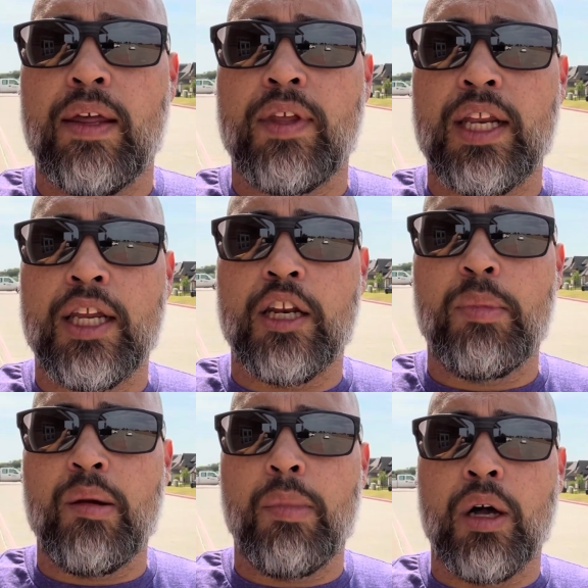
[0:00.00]
they need to
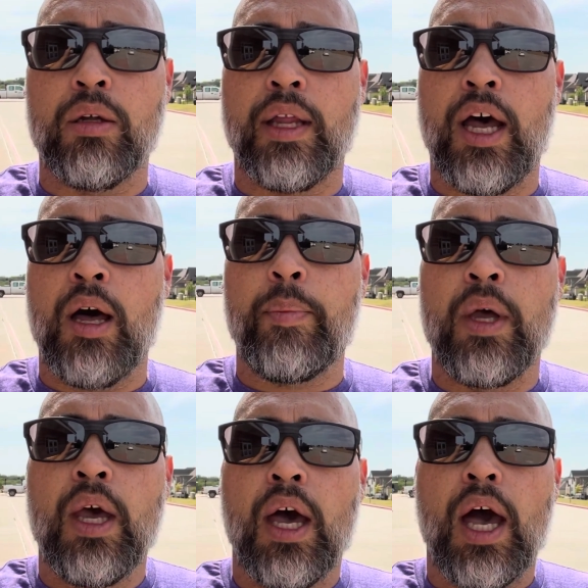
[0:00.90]
be buckled up,
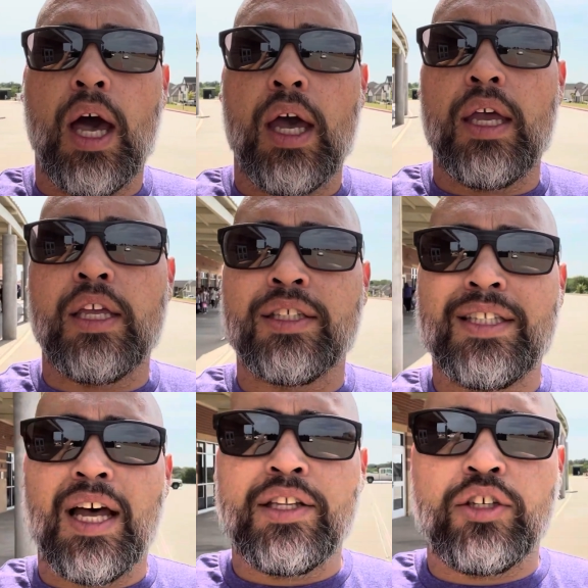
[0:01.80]
is
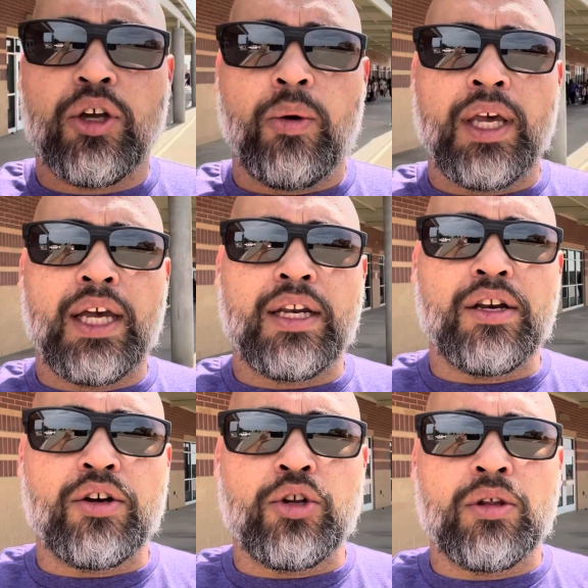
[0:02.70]
not to go ahead
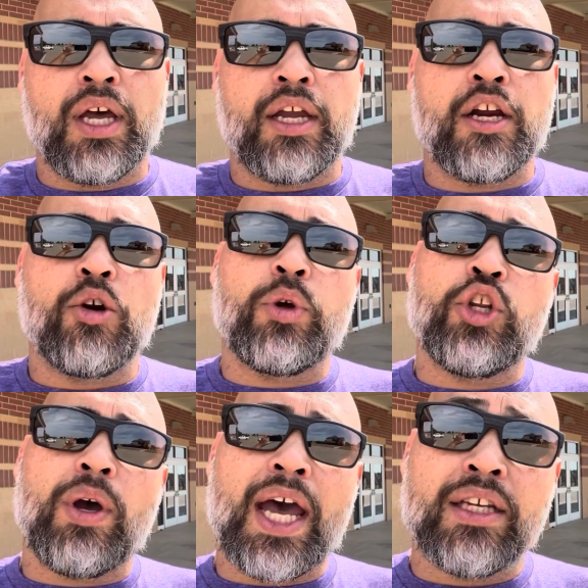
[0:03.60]
and do that here. We
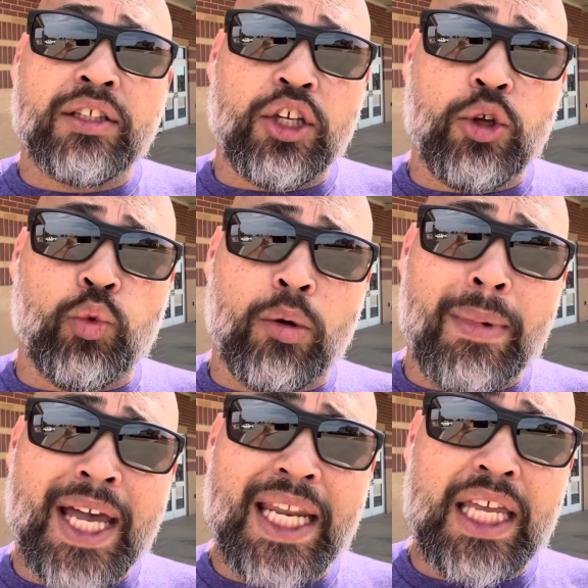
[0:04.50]
do ask that you
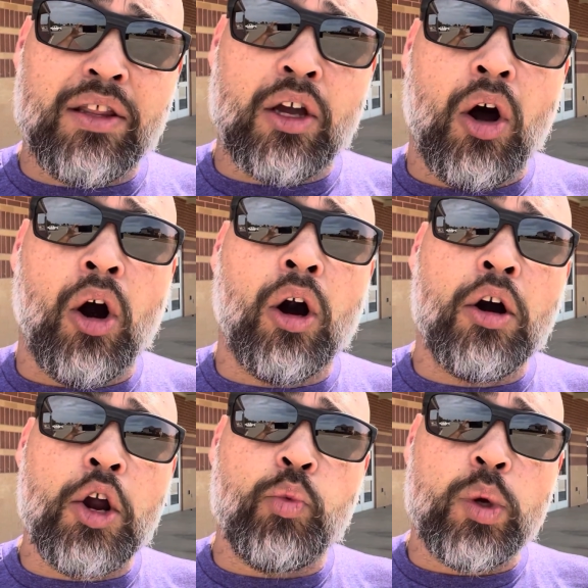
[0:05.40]
remain in the
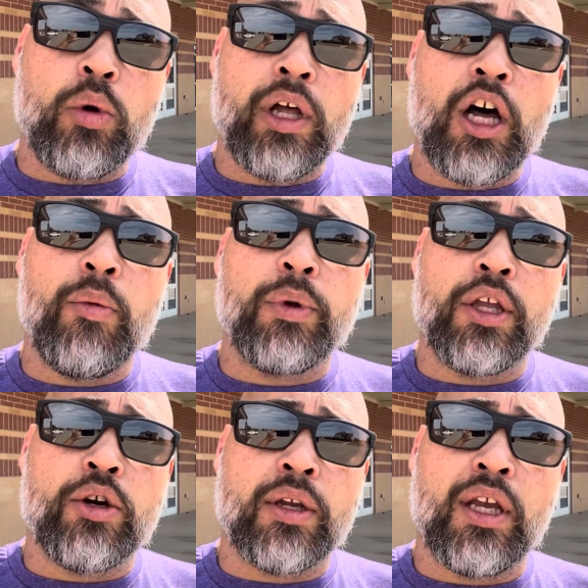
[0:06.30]
car, and we will help
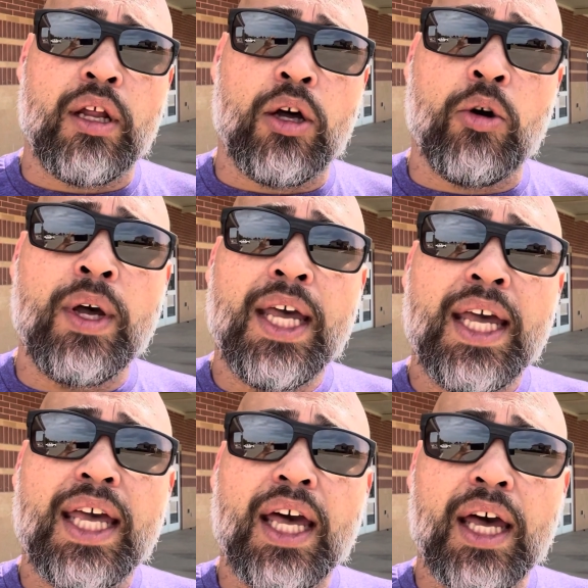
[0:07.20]
get your kiddo
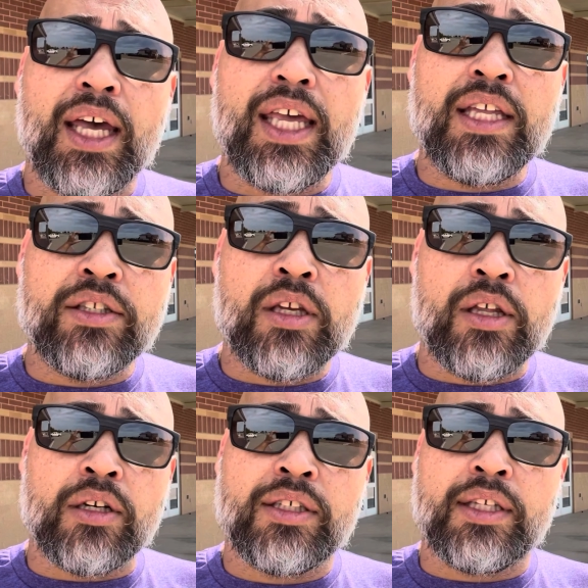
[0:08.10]
into
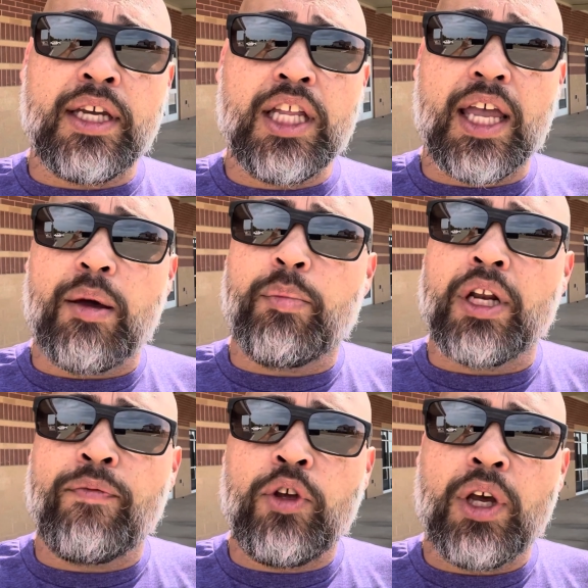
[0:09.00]
their seat.
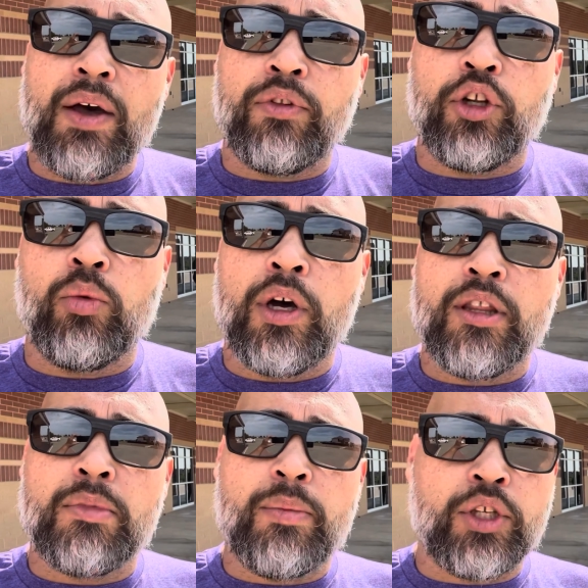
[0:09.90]
But if you have a little one
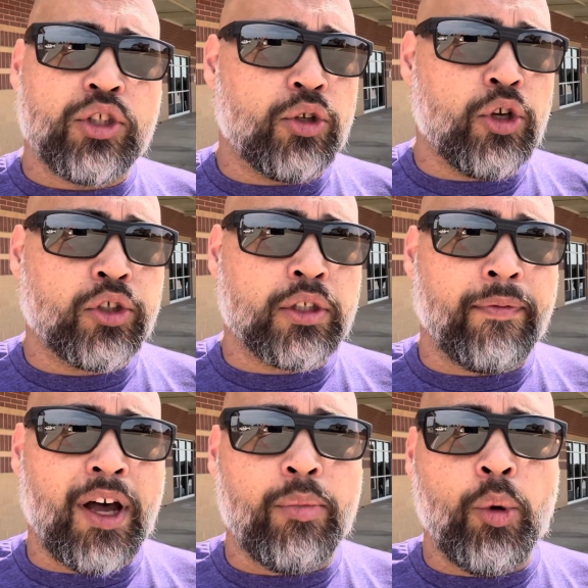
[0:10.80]
that maybe still uses a
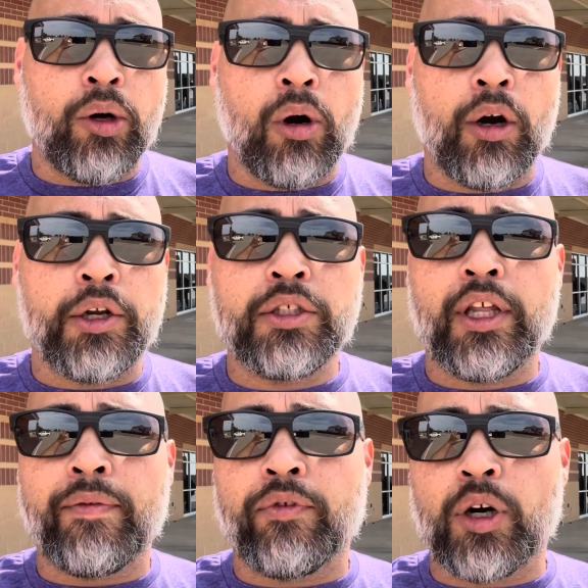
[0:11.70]
5-point harness,
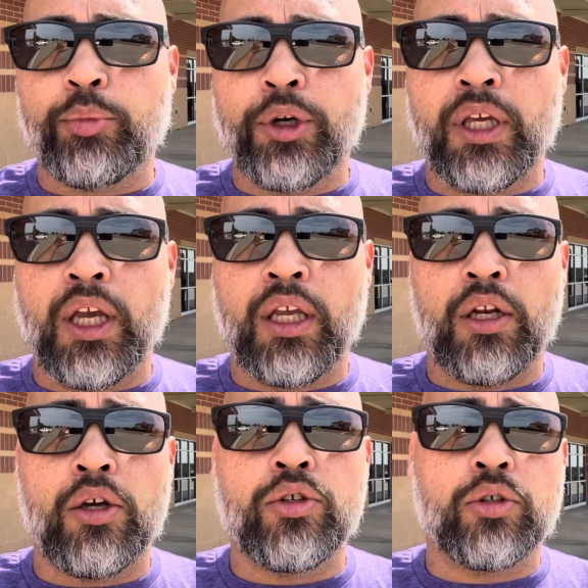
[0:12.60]
like for our pre-K
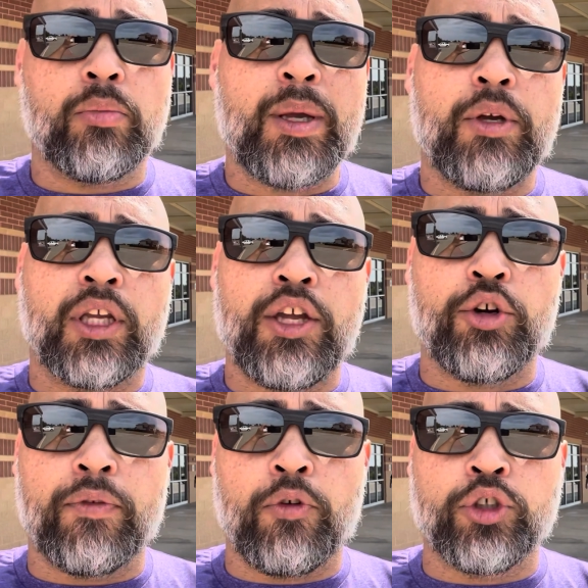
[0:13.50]
kiddos, or maybe a
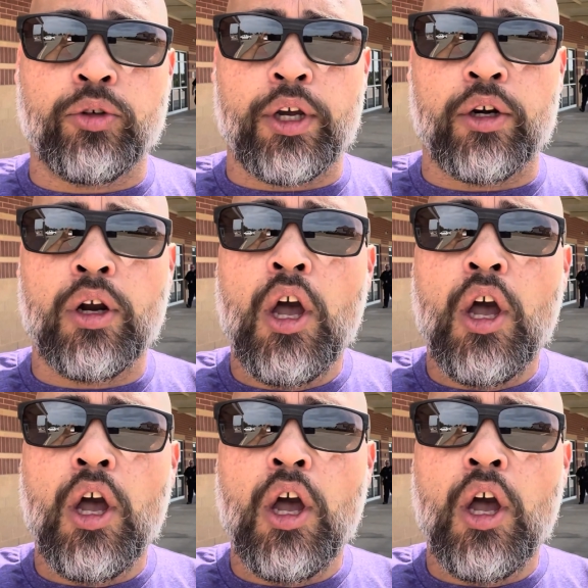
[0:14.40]
kinder or first grader,